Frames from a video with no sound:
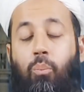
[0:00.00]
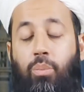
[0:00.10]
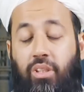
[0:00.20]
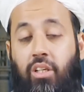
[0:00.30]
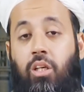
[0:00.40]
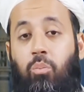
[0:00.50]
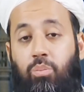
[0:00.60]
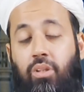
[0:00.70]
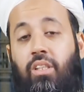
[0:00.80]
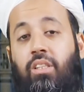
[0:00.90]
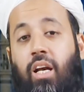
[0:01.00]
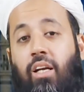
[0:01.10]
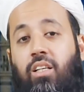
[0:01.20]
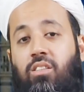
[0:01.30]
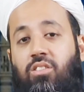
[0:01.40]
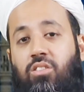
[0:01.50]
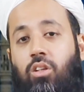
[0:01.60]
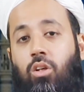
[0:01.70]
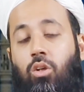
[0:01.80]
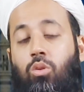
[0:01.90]
but a complete guidance
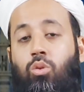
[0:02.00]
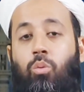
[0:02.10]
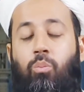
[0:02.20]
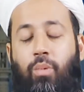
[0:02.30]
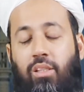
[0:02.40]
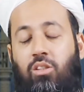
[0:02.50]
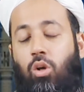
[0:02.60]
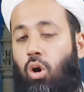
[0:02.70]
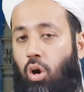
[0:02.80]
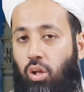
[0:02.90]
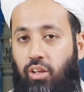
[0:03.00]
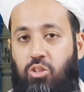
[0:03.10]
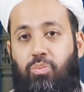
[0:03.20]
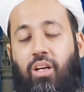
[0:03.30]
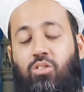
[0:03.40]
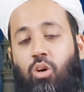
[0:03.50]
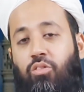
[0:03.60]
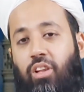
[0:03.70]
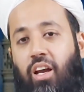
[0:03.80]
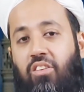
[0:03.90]
to men in all aspects
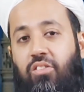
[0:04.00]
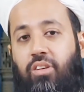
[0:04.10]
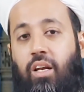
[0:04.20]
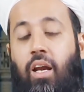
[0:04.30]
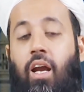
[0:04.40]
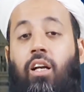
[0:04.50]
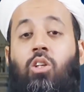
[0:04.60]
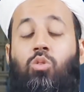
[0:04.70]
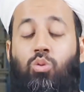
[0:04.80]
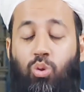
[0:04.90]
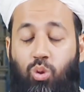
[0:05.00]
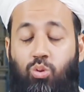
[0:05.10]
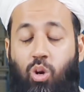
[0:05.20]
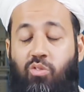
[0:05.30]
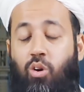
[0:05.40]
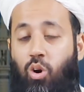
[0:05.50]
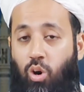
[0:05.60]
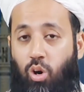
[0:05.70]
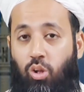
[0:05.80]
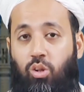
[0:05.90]
of life and a source of
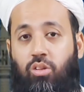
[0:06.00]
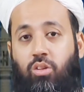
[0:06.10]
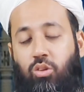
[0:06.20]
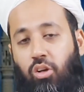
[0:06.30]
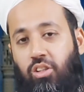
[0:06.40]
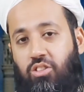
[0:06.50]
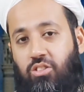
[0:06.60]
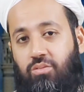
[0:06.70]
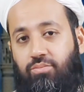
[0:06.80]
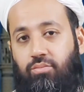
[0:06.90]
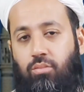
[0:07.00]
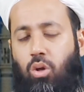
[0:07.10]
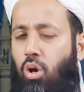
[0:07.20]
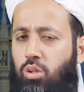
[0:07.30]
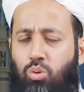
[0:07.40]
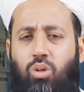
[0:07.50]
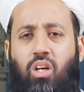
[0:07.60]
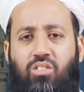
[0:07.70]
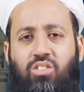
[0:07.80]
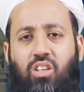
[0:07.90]
all knowledge. Holy
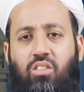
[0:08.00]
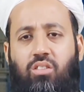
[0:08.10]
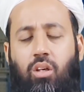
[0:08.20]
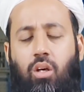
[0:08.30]
Quran says,